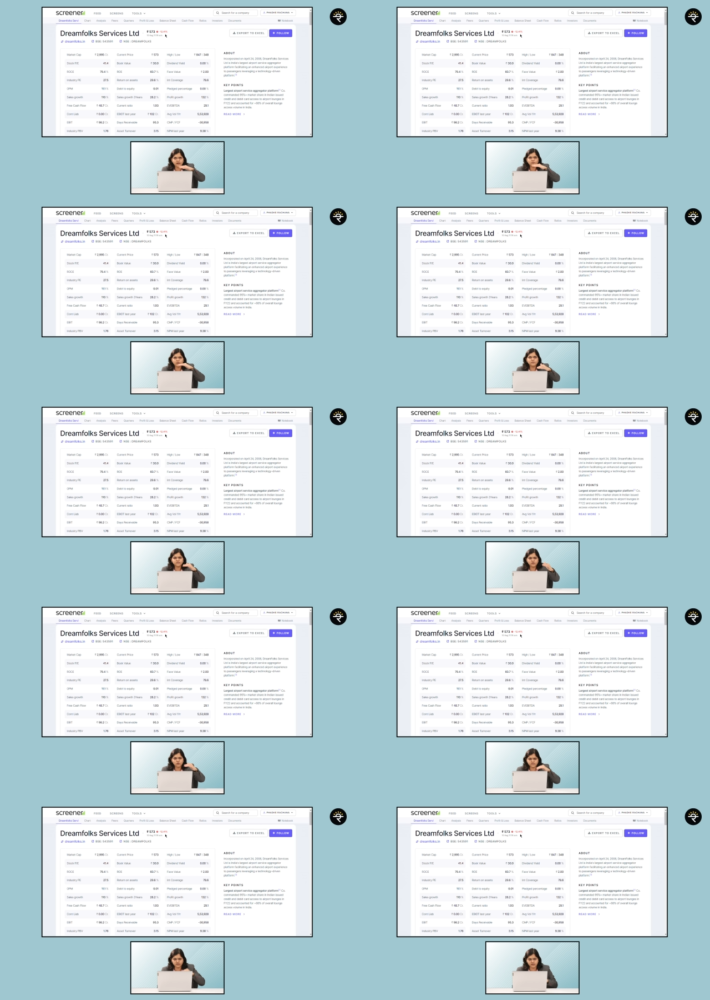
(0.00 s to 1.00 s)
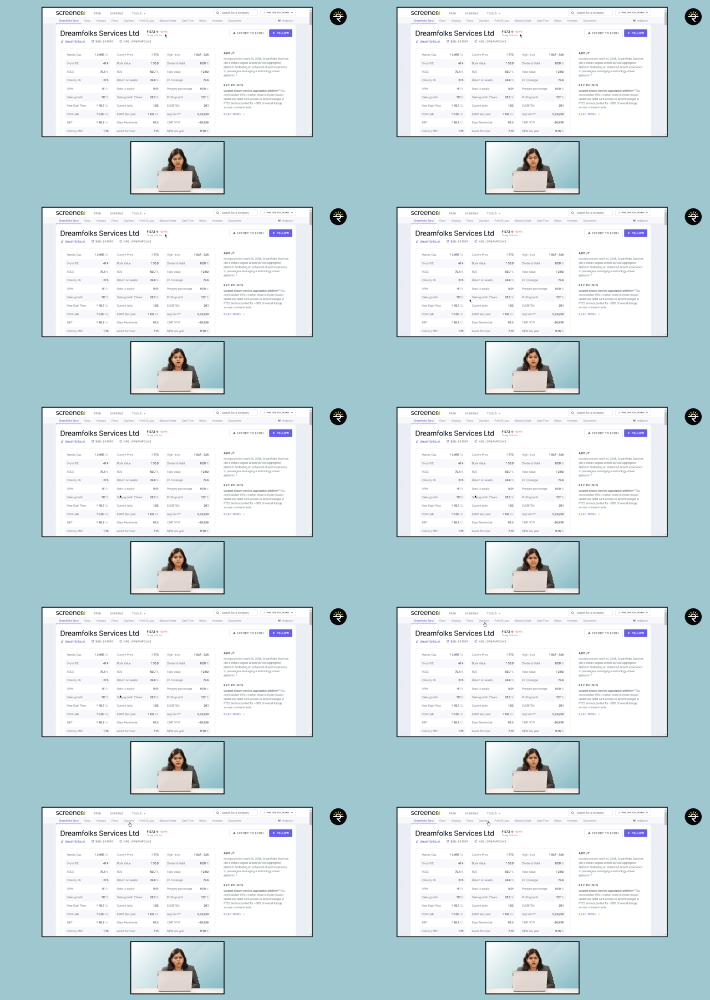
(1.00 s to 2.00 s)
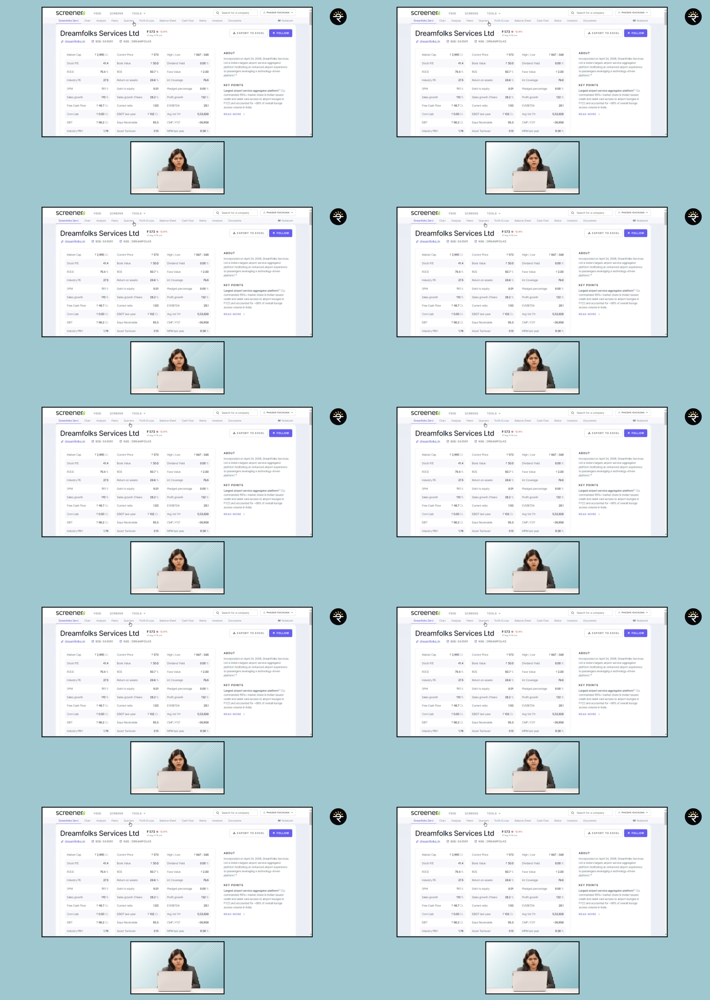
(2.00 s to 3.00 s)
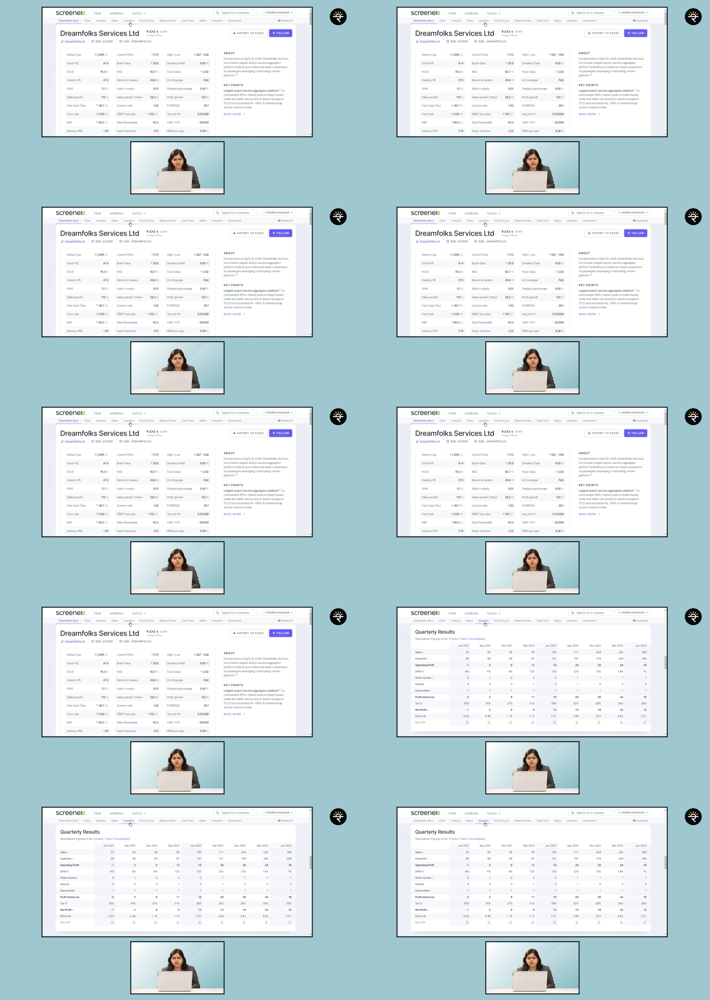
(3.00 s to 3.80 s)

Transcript: No face is visible, so there are no lips to read.